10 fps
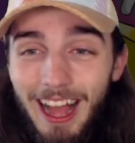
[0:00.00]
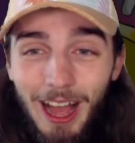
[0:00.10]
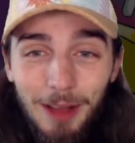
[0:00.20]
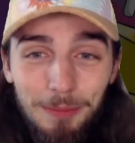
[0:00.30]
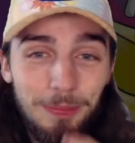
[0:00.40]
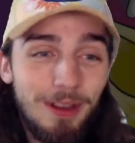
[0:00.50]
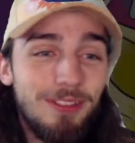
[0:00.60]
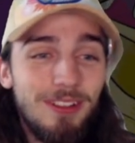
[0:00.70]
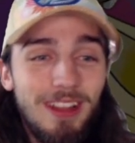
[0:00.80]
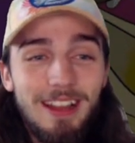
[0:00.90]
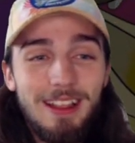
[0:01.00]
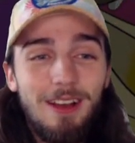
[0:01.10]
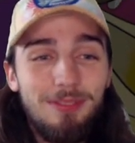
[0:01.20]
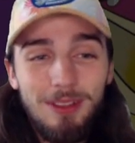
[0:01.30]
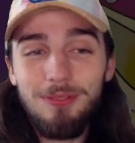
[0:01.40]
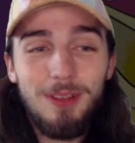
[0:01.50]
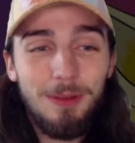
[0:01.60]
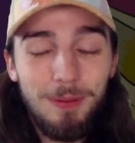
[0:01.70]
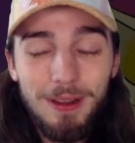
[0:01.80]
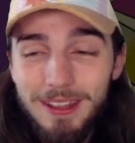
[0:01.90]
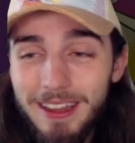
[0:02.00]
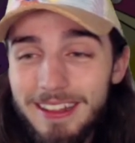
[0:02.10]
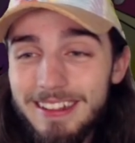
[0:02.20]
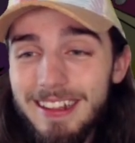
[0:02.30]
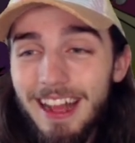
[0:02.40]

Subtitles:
But Barraskewda itself did feel pretty good.